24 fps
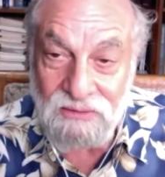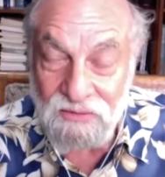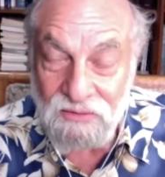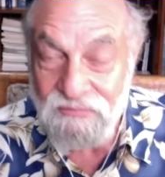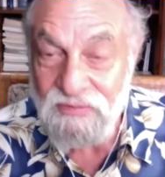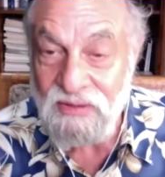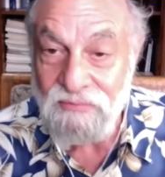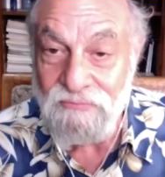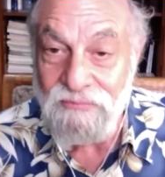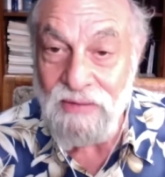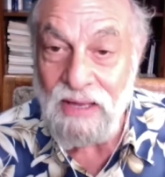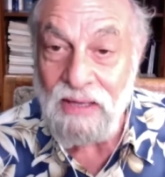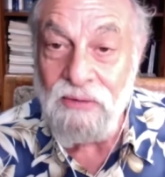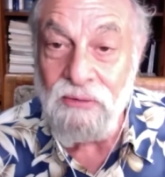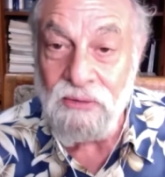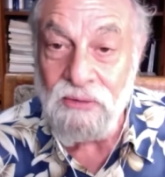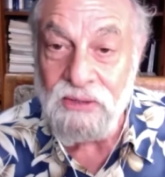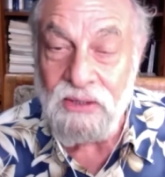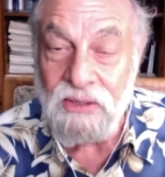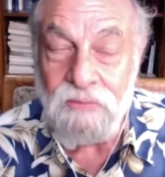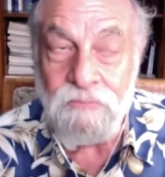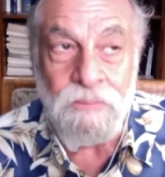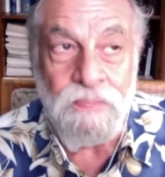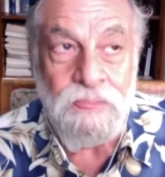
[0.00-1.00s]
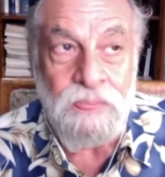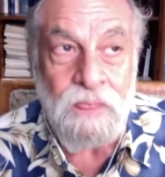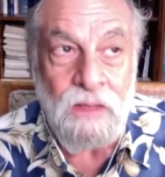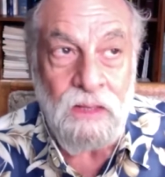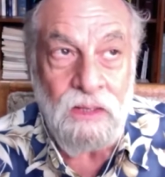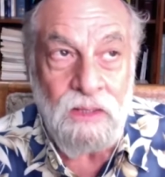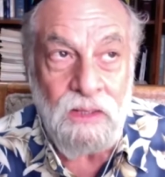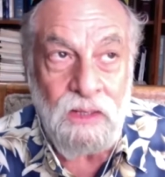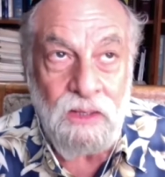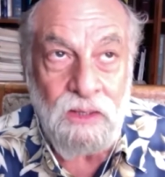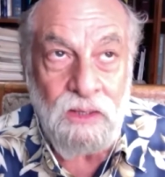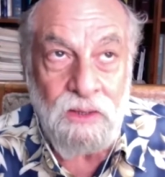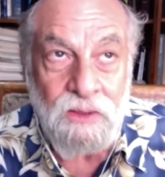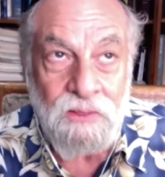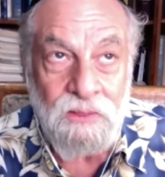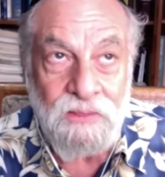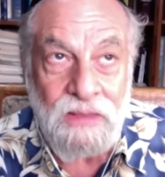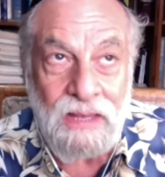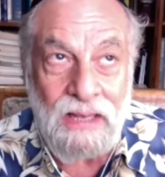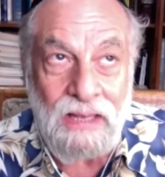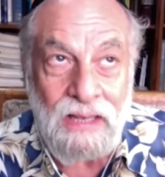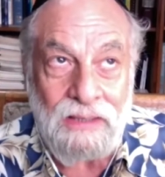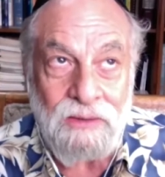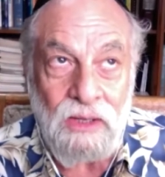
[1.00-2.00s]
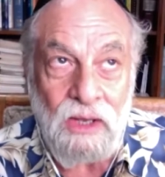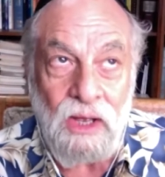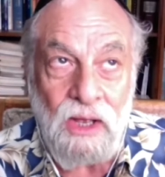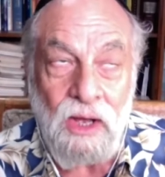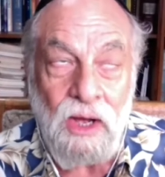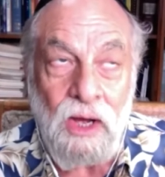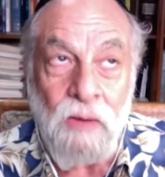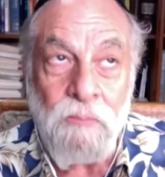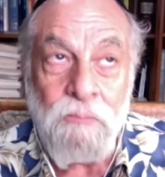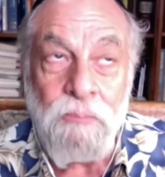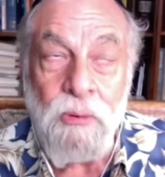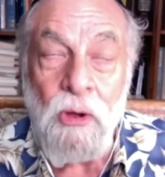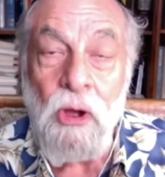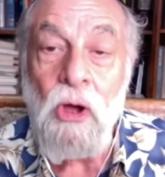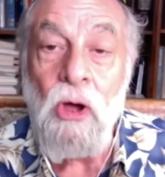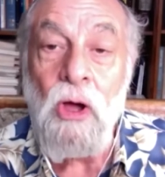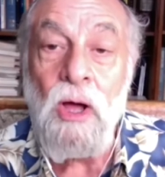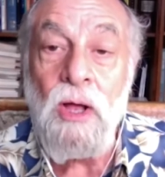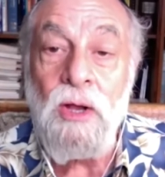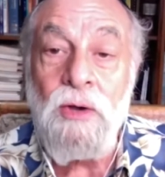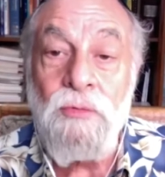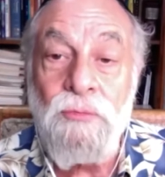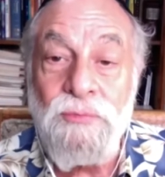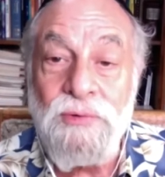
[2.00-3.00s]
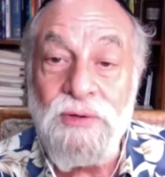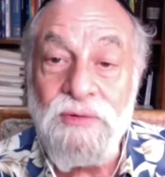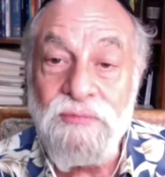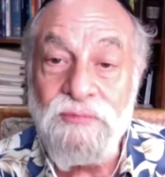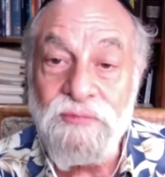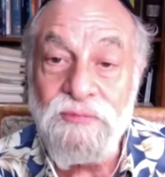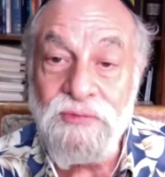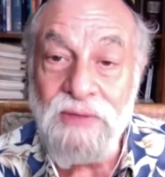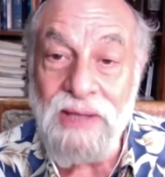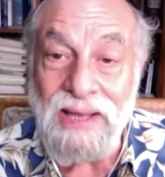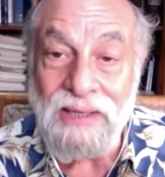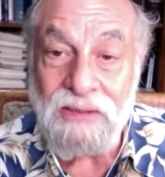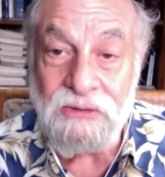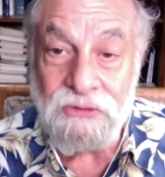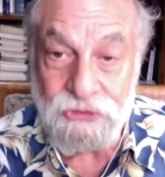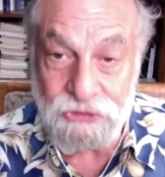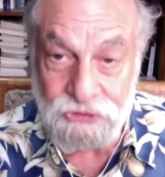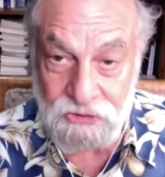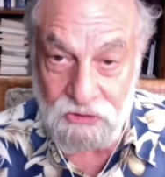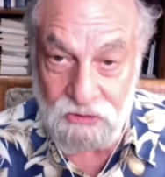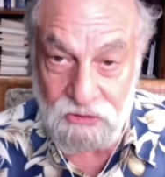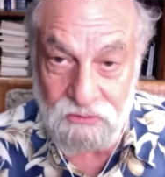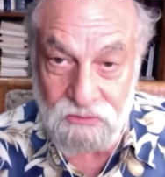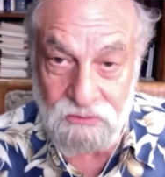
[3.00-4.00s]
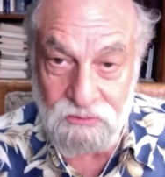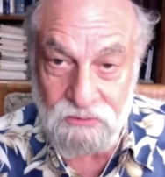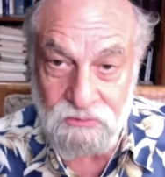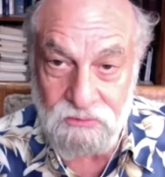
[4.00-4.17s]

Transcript: living vitally, that upon reflection,